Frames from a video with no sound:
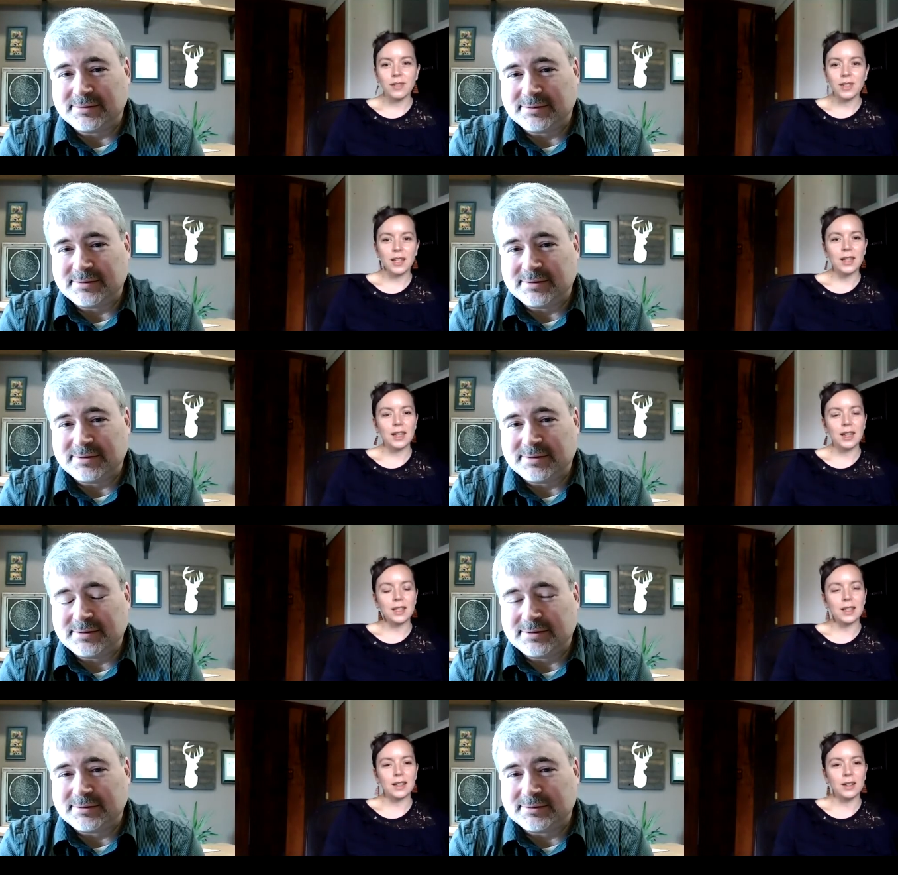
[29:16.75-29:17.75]
Speaker 1: of a sudden it
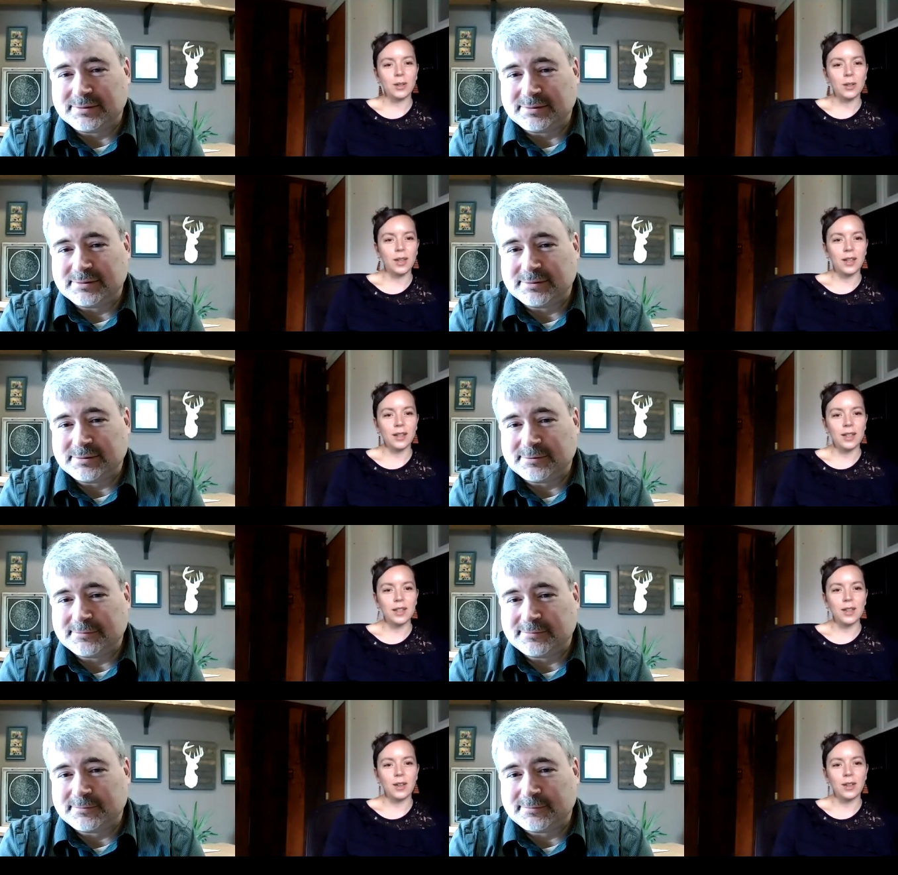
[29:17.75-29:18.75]
gets a, a, whole lot
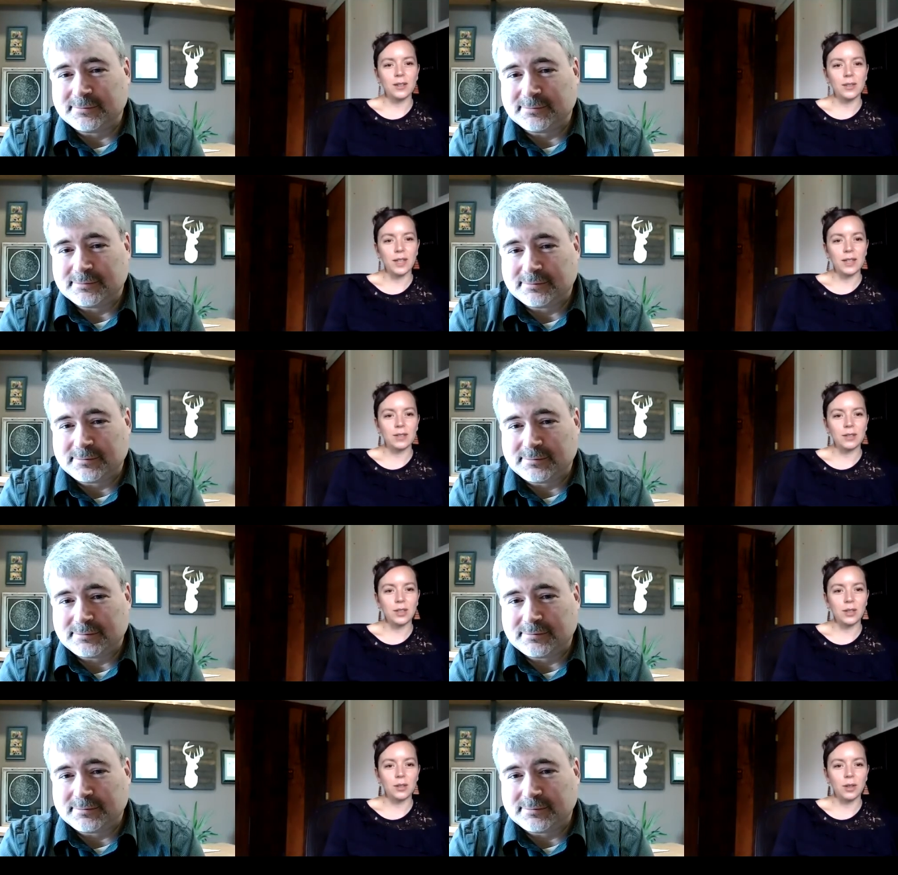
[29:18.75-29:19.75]
less cost effective
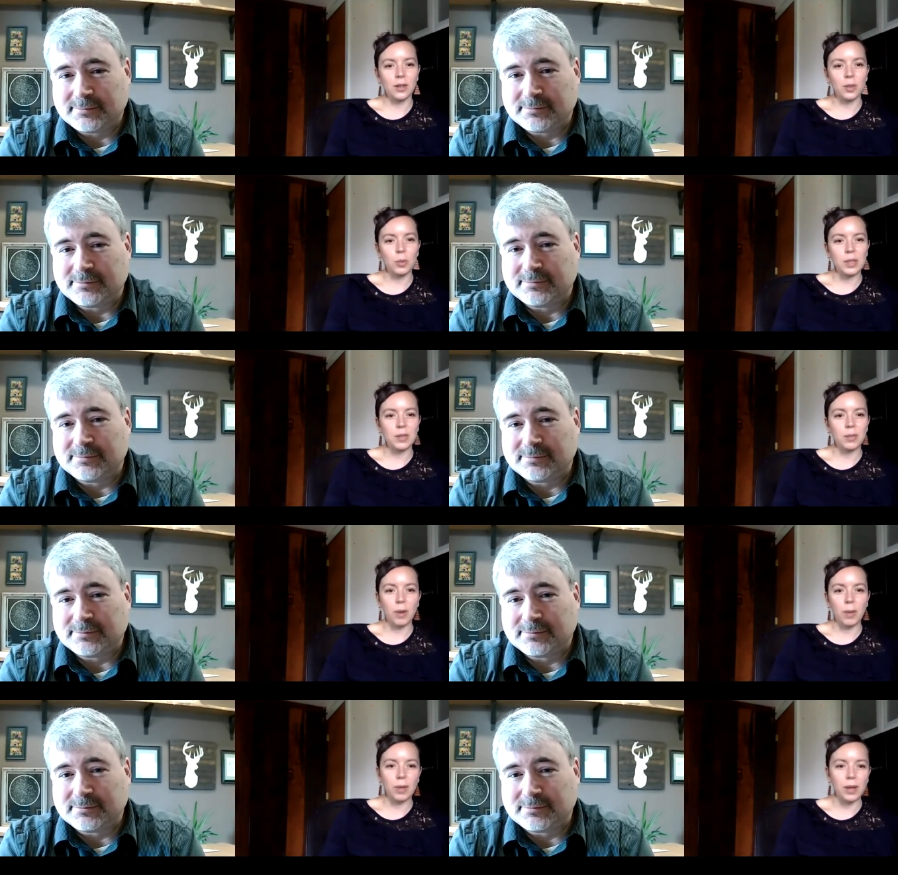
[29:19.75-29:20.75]
to own a piece of
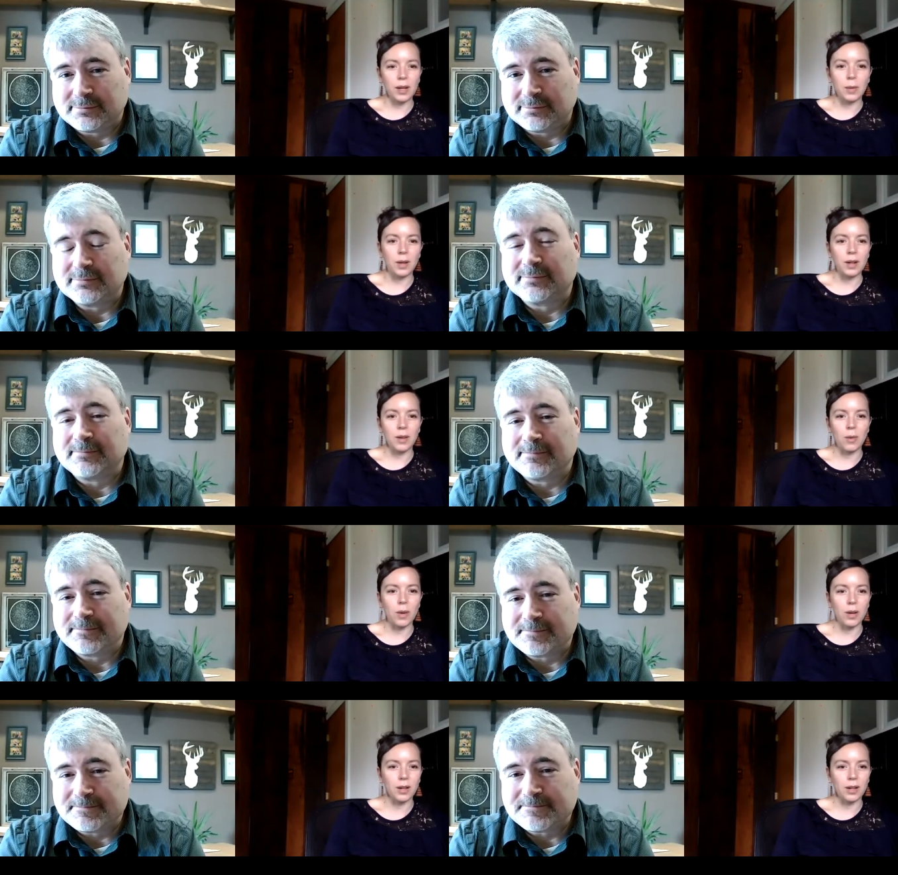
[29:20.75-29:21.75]
property anywhere near
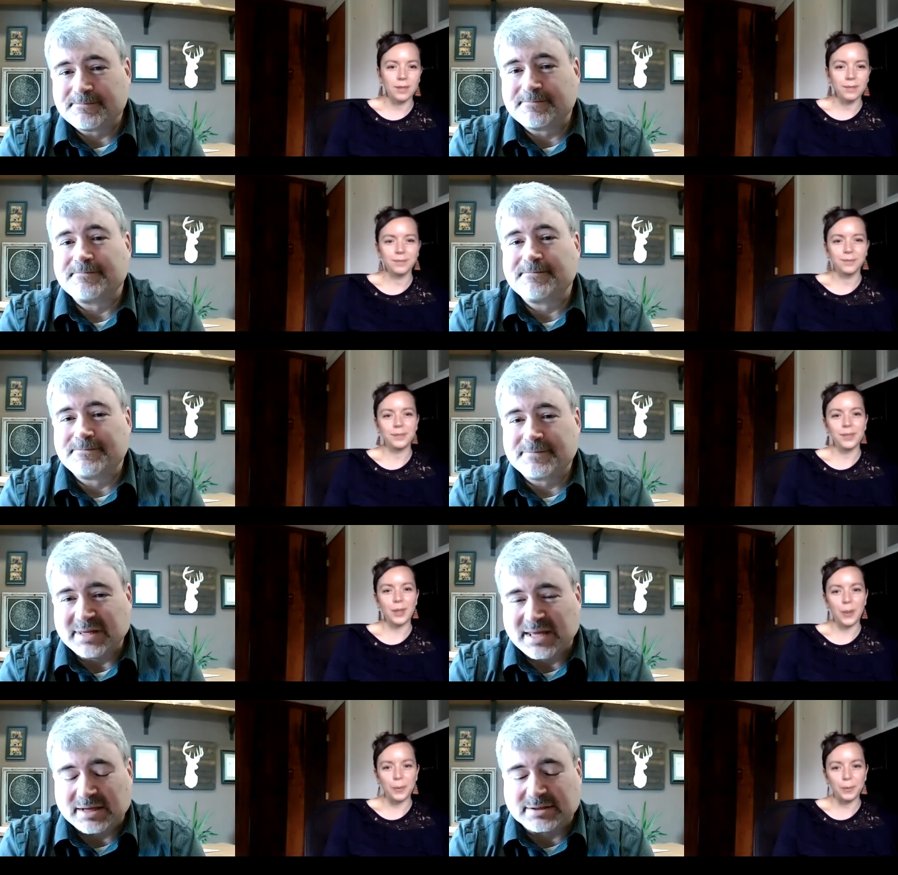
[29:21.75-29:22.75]
water
Speaker 2: so.
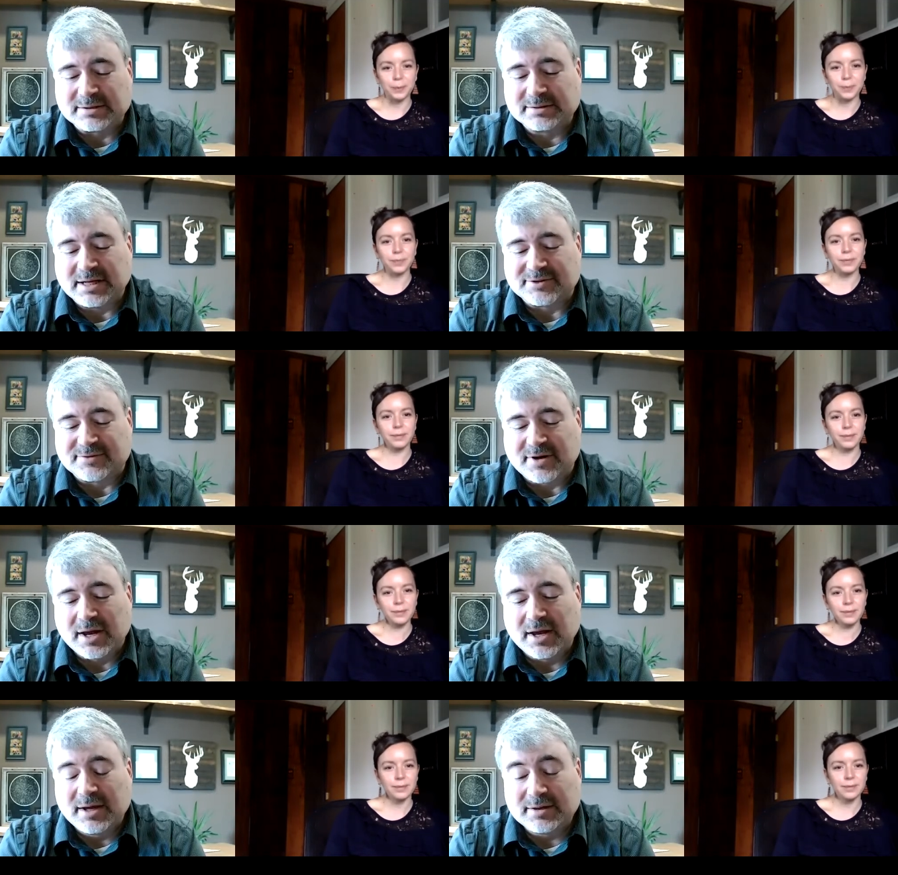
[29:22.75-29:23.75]
yes that's
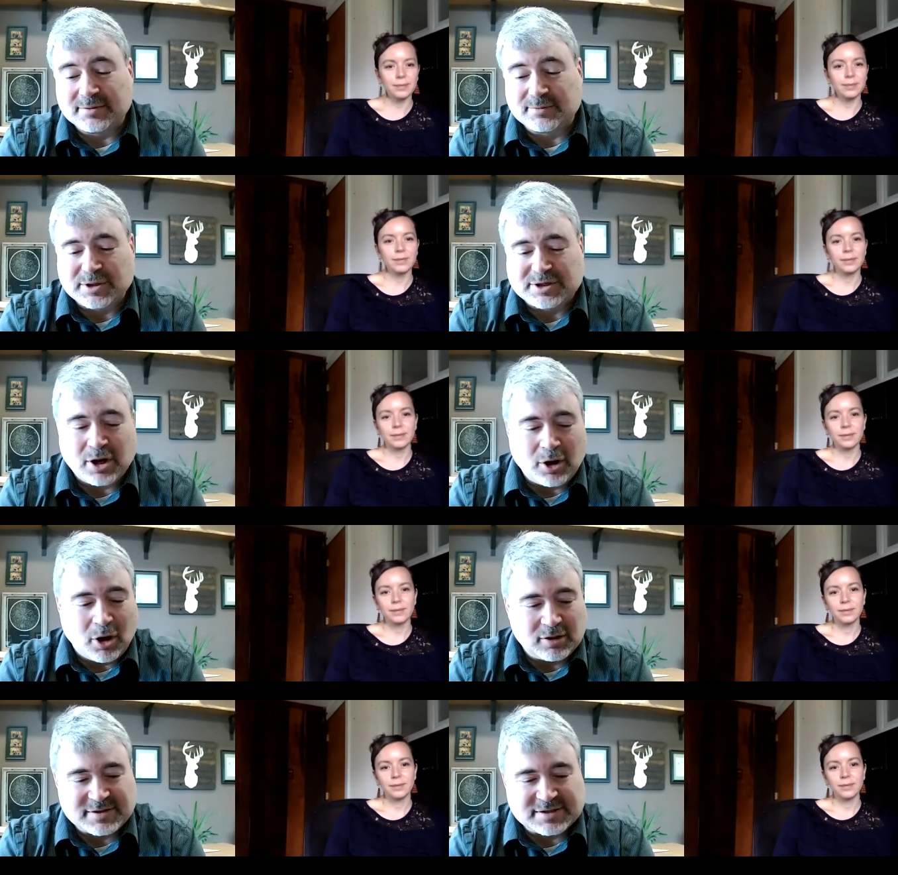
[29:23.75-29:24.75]
right which and
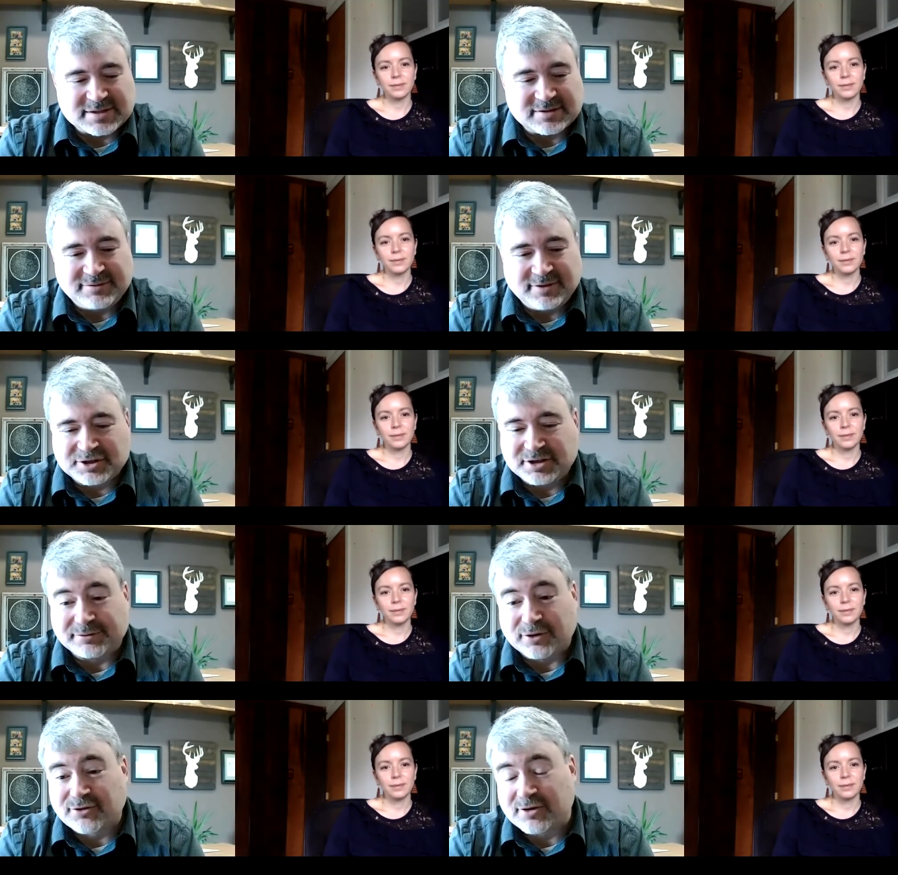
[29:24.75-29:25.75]
all of this is a function of
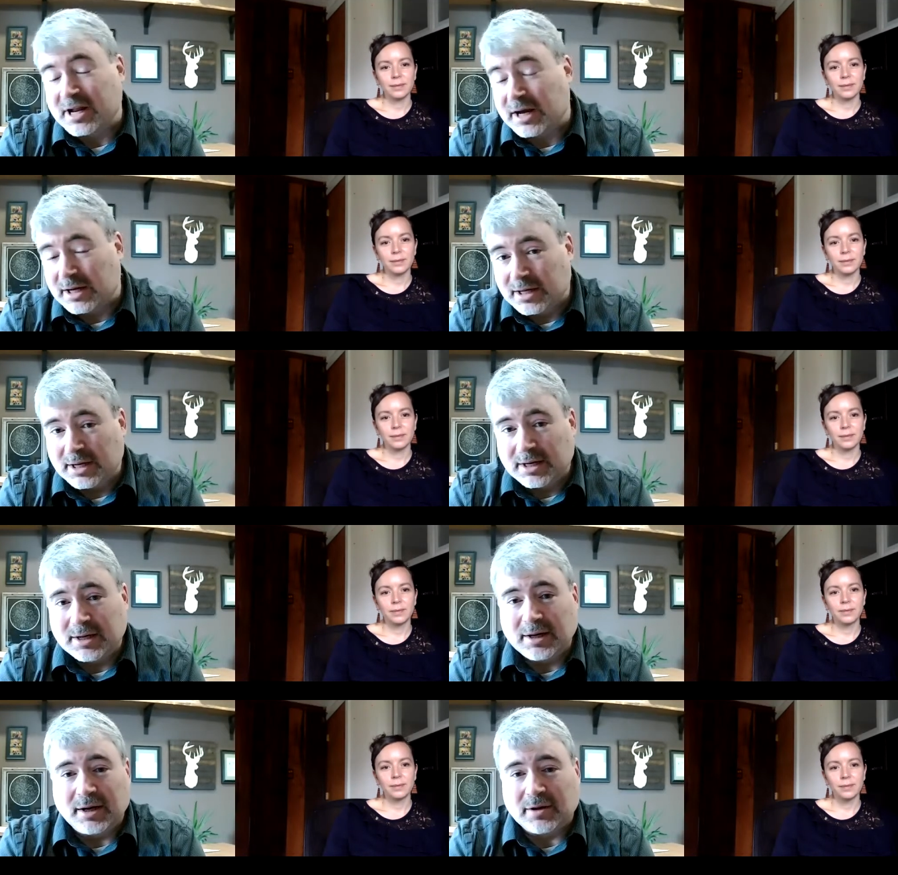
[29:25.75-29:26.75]
katrina
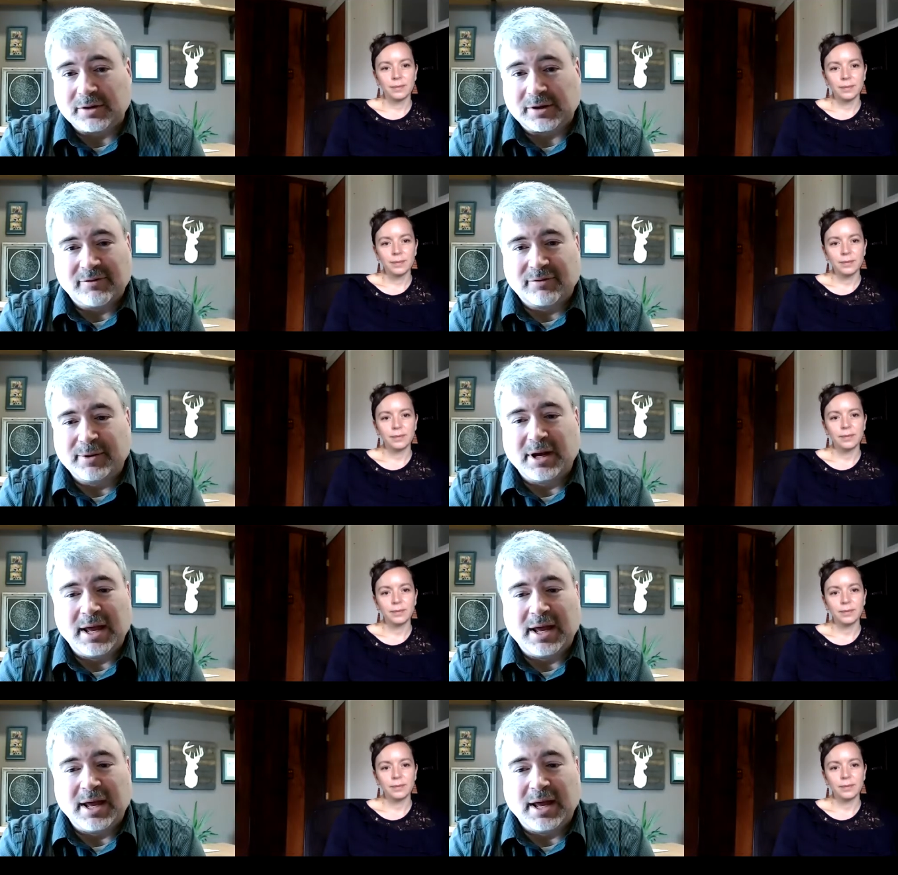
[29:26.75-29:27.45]
uh, the government